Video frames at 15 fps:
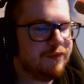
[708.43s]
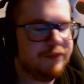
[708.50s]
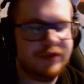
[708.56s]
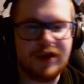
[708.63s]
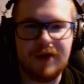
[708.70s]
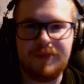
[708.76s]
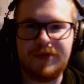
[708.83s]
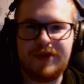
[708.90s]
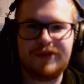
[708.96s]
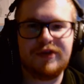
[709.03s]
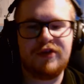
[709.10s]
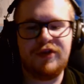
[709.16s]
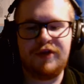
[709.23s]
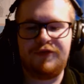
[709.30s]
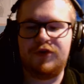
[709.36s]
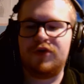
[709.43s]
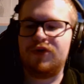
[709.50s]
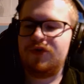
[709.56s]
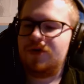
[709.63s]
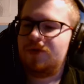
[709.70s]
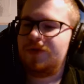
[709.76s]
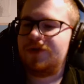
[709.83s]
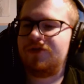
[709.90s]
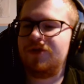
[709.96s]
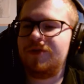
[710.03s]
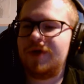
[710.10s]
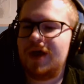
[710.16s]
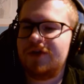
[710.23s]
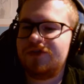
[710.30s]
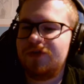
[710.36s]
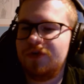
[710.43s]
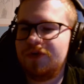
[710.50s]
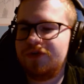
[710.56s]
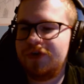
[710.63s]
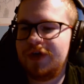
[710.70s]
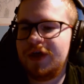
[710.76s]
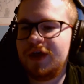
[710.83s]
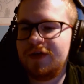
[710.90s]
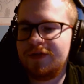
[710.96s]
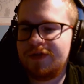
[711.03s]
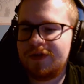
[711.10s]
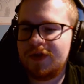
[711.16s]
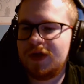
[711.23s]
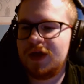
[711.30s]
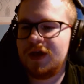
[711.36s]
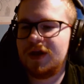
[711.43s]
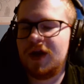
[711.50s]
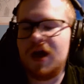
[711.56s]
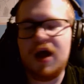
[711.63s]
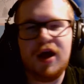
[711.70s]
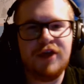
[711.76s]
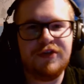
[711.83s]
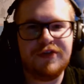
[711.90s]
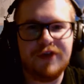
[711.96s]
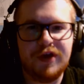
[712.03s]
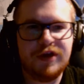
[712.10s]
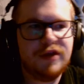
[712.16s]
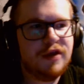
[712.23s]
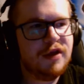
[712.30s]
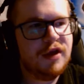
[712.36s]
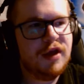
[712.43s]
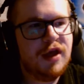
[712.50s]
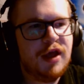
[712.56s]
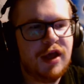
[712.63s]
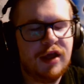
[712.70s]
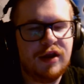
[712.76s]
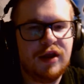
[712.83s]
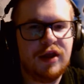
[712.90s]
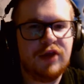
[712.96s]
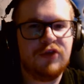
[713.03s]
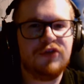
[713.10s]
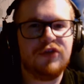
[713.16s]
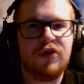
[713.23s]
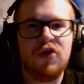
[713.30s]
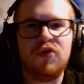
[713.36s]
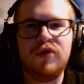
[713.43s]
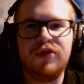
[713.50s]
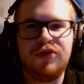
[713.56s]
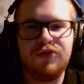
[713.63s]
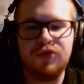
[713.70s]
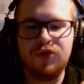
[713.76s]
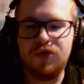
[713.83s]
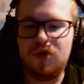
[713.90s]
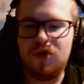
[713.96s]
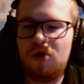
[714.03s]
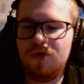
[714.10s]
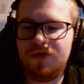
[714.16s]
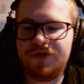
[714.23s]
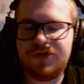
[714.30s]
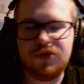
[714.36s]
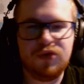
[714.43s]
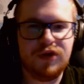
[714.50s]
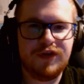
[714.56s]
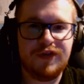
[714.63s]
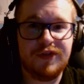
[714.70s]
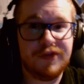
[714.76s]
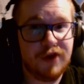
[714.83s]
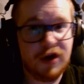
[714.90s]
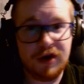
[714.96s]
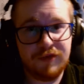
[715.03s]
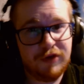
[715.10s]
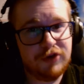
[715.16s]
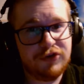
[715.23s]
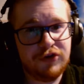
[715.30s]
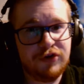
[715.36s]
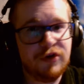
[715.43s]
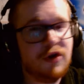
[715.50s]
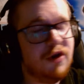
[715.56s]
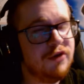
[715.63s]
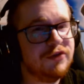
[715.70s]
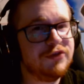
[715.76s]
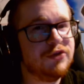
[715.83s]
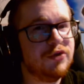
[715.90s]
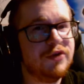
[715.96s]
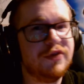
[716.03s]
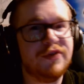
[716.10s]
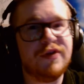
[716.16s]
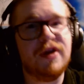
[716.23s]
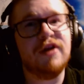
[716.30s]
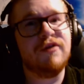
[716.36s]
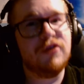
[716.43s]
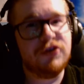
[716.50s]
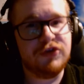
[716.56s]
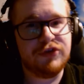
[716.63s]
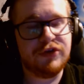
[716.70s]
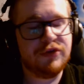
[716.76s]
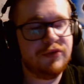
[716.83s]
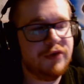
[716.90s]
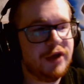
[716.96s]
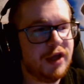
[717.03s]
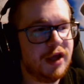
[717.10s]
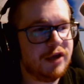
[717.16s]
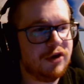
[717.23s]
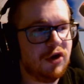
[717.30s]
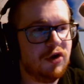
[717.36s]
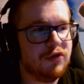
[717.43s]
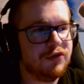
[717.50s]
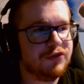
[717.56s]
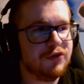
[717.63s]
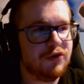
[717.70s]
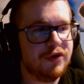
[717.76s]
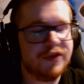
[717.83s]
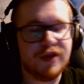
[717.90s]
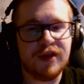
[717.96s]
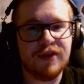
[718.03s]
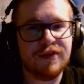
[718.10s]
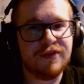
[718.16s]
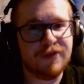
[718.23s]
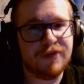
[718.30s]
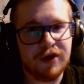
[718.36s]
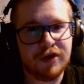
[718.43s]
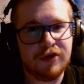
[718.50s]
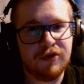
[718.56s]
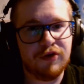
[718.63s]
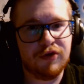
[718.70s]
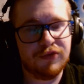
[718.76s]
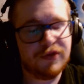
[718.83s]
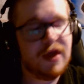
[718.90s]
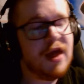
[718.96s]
But yeah, basically, if you don't know what the Dreamcast Trilogy is in hindsight, it is going through all the stories in Sonic Adventure, all the stories in Sonic Adventure 2, and all the stories in Sonic Heroes.